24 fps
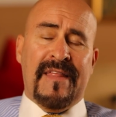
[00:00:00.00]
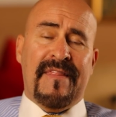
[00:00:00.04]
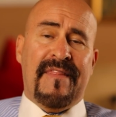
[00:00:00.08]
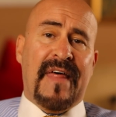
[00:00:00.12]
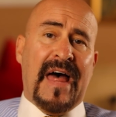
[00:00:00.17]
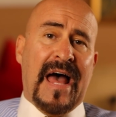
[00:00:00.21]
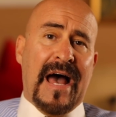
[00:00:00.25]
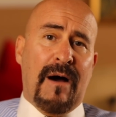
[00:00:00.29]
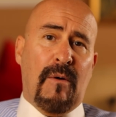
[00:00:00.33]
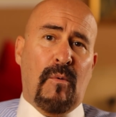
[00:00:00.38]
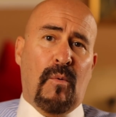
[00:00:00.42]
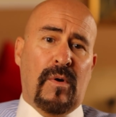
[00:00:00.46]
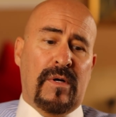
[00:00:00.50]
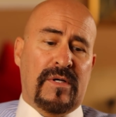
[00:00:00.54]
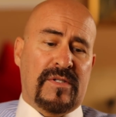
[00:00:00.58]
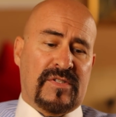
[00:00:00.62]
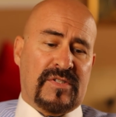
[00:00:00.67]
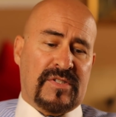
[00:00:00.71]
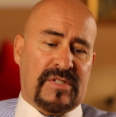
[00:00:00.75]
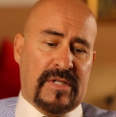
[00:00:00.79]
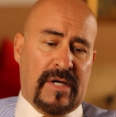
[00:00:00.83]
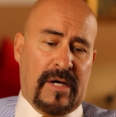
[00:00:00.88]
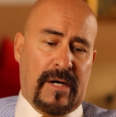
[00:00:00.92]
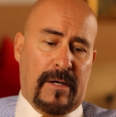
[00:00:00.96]
That
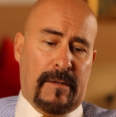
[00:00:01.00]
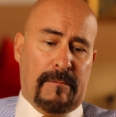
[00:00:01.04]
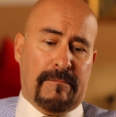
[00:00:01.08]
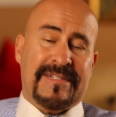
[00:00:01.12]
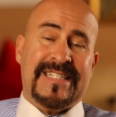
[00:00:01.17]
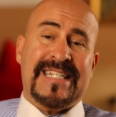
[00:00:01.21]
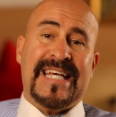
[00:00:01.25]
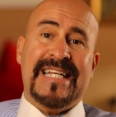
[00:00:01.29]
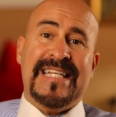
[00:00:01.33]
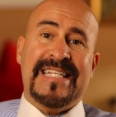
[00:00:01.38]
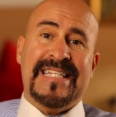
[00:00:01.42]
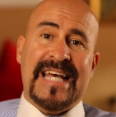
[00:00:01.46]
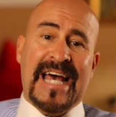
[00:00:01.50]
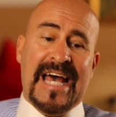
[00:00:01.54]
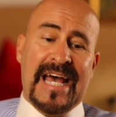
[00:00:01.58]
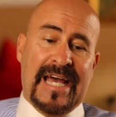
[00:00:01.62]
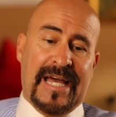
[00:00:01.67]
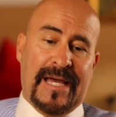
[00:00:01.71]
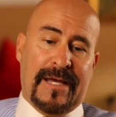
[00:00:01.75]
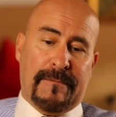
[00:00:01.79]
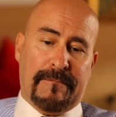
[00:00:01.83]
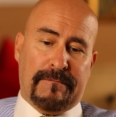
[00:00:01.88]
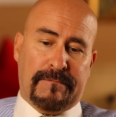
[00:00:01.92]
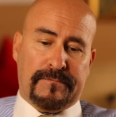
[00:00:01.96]
was um,
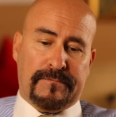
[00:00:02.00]
today.